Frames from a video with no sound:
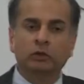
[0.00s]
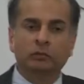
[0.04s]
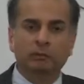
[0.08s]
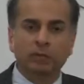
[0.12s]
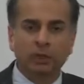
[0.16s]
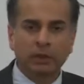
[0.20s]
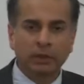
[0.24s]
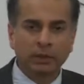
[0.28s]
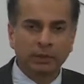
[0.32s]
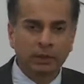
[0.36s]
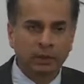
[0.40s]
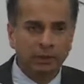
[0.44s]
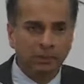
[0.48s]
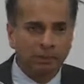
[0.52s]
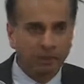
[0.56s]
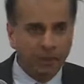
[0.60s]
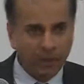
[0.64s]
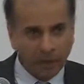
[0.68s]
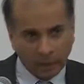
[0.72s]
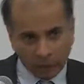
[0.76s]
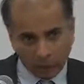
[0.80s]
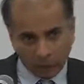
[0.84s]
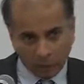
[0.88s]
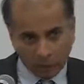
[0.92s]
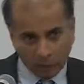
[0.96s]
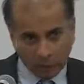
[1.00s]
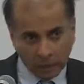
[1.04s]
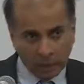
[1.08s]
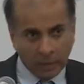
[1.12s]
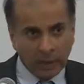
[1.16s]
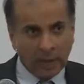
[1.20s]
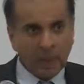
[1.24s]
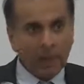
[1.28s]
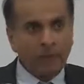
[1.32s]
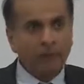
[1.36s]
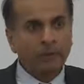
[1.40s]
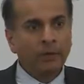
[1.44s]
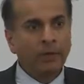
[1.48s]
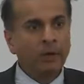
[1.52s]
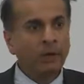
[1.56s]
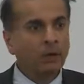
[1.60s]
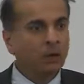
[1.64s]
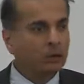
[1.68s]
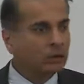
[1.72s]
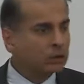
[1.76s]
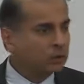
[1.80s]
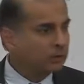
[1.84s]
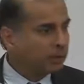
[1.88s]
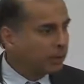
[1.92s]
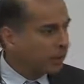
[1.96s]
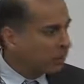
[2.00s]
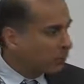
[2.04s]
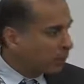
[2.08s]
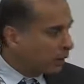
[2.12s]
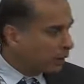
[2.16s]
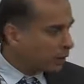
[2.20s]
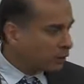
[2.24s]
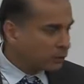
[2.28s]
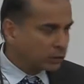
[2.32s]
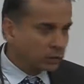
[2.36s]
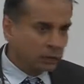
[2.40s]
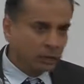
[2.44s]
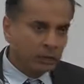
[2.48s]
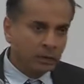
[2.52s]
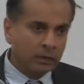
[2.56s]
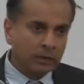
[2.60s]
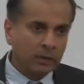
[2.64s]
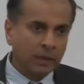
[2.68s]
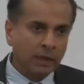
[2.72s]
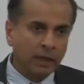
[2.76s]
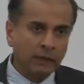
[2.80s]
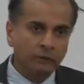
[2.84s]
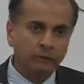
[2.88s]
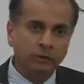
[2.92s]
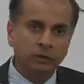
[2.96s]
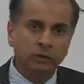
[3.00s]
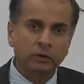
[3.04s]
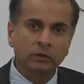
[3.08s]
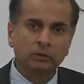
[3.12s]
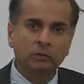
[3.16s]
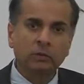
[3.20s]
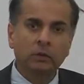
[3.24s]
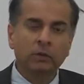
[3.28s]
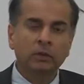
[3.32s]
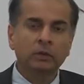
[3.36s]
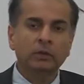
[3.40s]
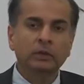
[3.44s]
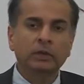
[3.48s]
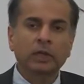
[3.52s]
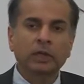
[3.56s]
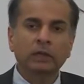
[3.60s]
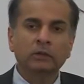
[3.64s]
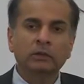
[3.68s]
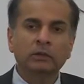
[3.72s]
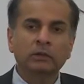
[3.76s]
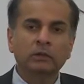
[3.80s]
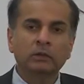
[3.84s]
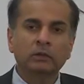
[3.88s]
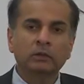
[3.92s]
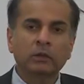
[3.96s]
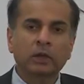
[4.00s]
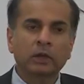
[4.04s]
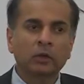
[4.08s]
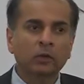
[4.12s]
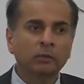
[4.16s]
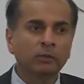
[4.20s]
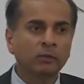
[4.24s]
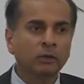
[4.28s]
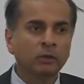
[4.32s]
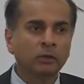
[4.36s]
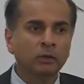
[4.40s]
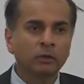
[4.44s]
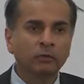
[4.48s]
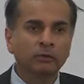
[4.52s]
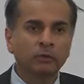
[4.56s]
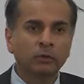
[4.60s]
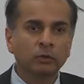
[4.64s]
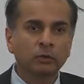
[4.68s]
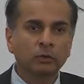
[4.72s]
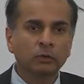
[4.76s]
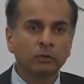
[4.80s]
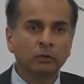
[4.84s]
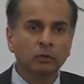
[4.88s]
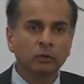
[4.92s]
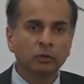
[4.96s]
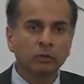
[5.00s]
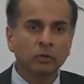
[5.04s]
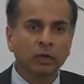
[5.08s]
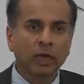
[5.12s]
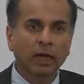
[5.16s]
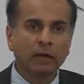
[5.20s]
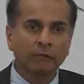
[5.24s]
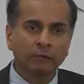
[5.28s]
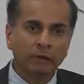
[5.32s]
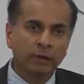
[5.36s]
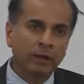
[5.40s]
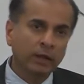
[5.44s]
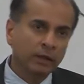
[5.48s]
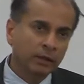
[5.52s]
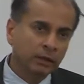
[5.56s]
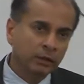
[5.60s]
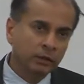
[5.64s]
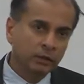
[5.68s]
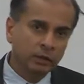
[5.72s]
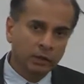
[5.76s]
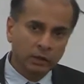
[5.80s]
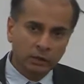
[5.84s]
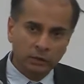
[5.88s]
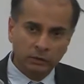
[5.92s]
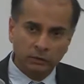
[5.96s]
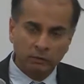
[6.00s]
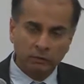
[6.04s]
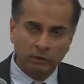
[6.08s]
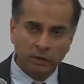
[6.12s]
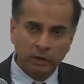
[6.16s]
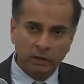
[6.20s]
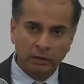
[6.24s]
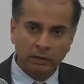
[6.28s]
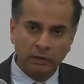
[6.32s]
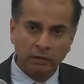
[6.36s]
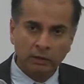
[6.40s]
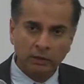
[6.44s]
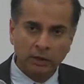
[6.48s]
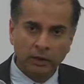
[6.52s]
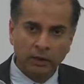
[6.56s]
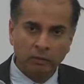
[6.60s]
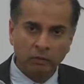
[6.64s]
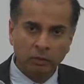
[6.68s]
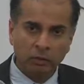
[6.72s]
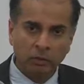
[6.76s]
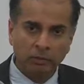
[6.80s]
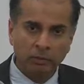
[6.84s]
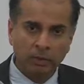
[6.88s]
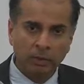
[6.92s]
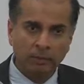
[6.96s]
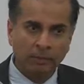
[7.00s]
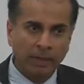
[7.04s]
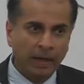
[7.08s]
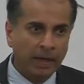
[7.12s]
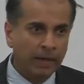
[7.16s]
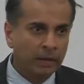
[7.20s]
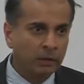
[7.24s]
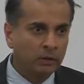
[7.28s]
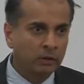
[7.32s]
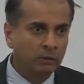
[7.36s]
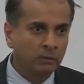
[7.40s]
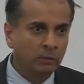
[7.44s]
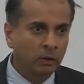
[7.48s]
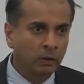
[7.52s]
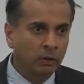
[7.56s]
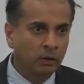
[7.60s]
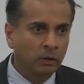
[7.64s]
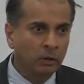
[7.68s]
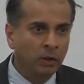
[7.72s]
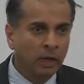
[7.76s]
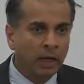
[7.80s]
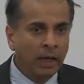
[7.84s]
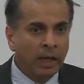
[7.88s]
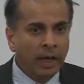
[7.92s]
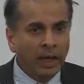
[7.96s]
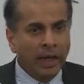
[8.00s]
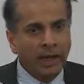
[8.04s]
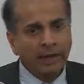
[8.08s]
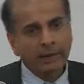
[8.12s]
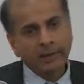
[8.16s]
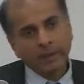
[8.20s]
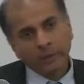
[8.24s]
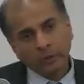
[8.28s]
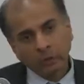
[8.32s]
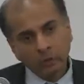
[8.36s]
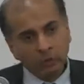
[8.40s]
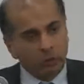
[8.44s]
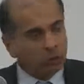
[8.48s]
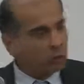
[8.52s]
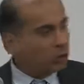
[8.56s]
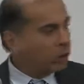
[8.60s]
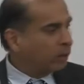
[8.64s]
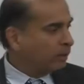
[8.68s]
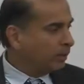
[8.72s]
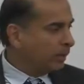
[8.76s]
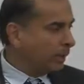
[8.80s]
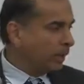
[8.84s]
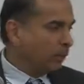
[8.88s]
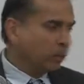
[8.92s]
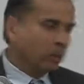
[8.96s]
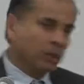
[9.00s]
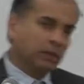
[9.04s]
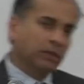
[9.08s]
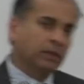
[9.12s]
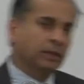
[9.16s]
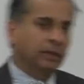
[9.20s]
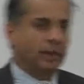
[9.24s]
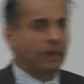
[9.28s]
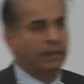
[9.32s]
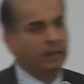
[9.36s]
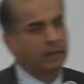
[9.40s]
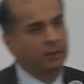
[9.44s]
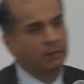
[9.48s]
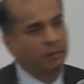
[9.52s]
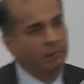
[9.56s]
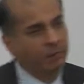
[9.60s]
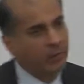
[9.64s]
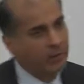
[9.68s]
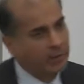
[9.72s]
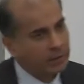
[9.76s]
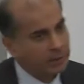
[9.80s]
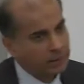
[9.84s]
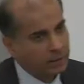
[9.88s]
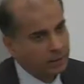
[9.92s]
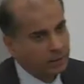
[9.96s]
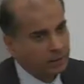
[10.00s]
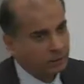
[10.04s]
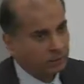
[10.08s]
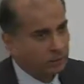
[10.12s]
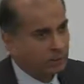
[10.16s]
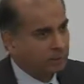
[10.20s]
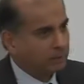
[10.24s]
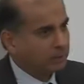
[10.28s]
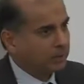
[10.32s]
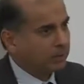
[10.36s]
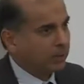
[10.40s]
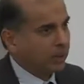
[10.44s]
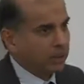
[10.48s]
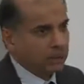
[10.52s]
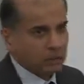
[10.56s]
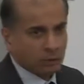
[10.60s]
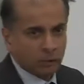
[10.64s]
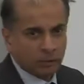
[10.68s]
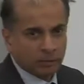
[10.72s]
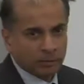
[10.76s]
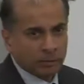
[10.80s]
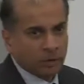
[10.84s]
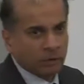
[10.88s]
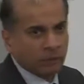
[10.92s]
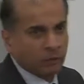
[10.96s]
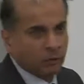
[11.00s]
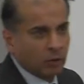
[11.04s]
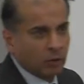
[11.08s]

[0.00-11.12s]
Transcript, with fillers: of political power. There'll also be questions after tomorrow's lecture, so I hope those of you who haven't had a chance to ask today will be back tomorrow. And can you join me once again in thanking Swapan Dasgupta for